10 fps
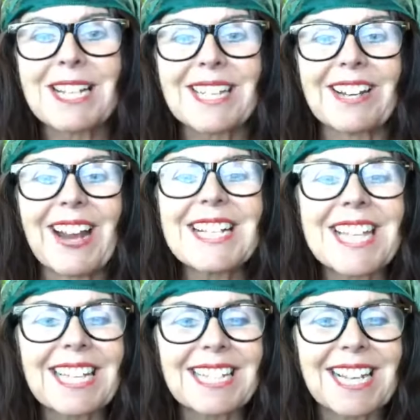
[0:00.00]
weeks later. Hey,
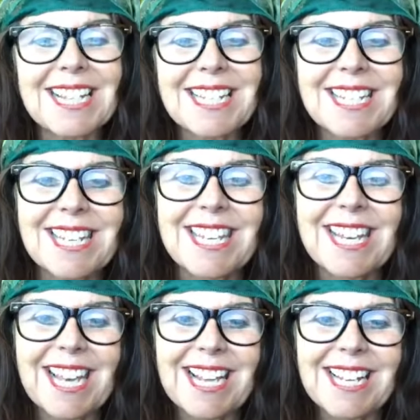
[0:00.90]
Sally, nice to see
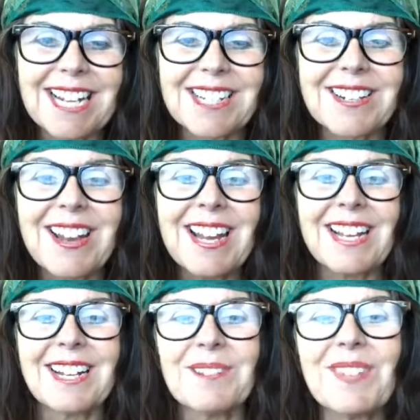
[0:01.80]
you. Hey, Dr.
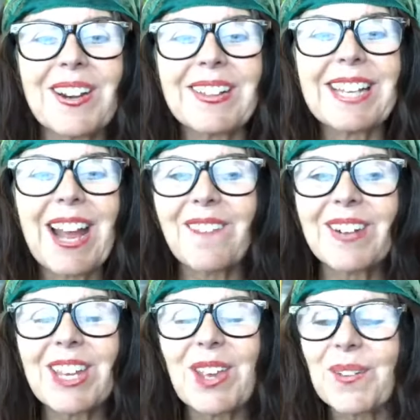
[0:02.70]
Marilyn, how
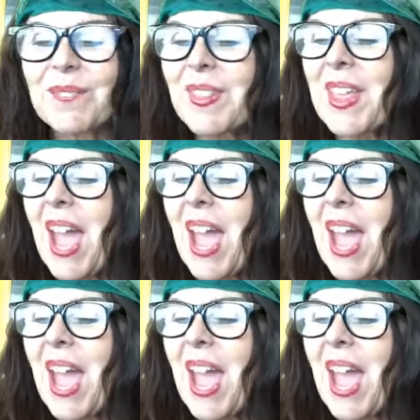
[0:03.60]
are you?